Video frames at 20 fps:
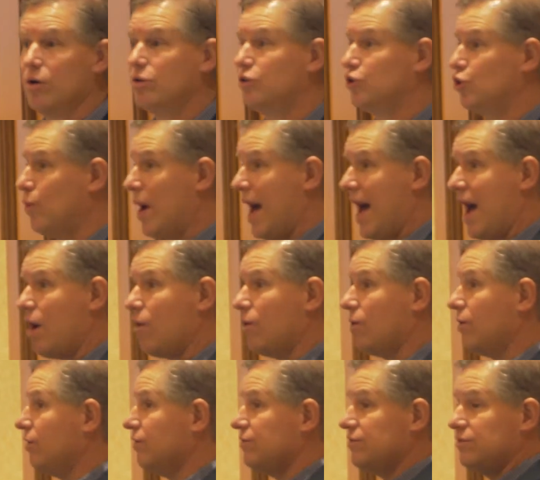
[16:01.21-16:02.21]
2
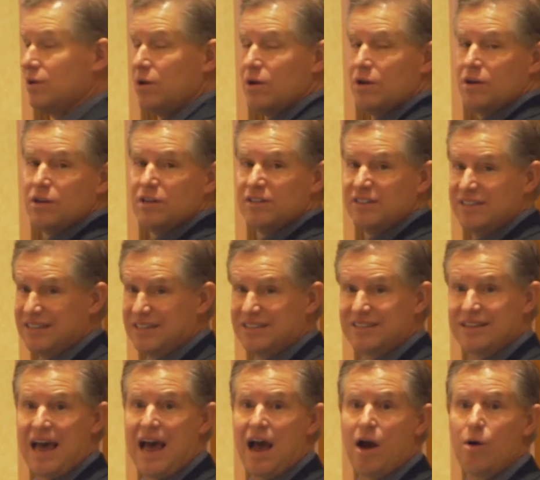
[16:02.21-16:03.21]
hours,
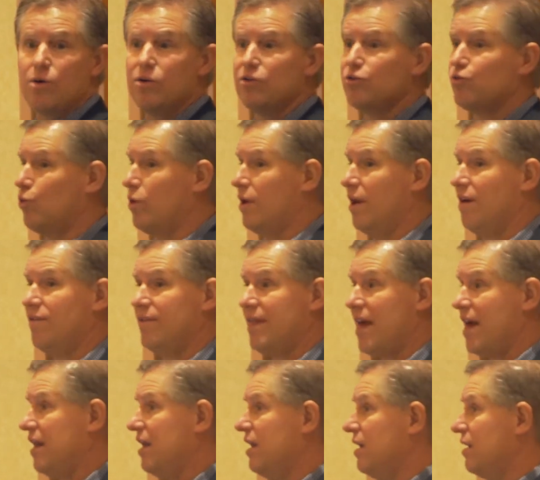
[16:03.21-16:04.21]
6 hours, whatever
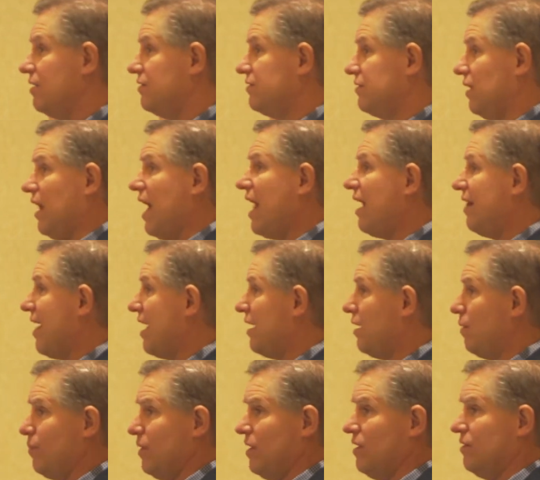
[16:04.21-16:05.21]
that is, a lot of that
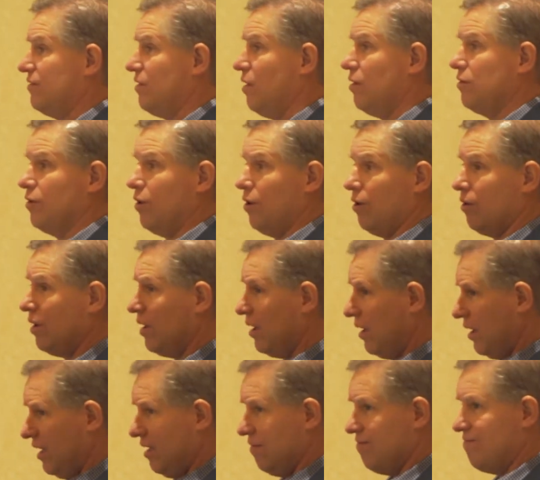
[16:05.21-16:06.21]
depends on your
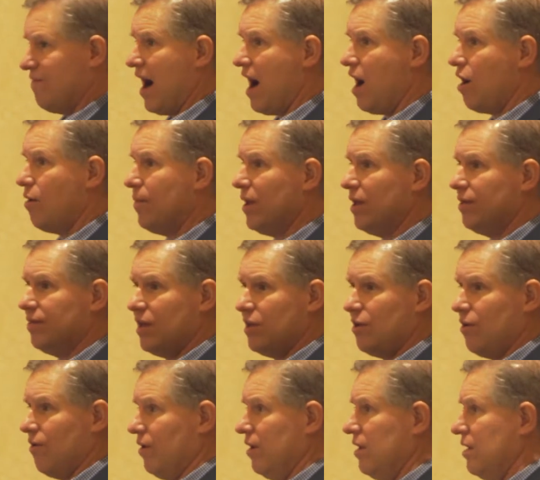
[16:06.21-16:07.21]
environment that
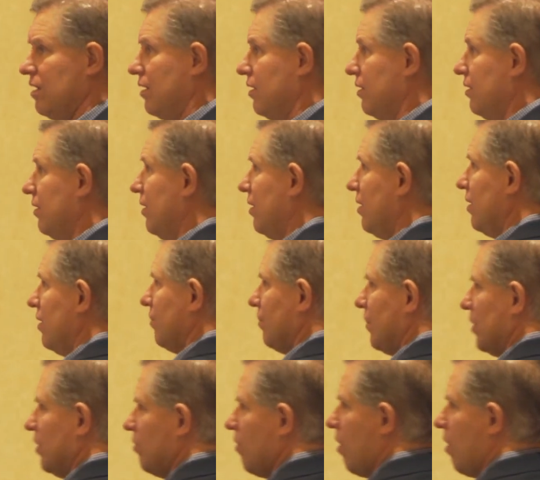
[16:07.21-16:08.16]
you're in, but you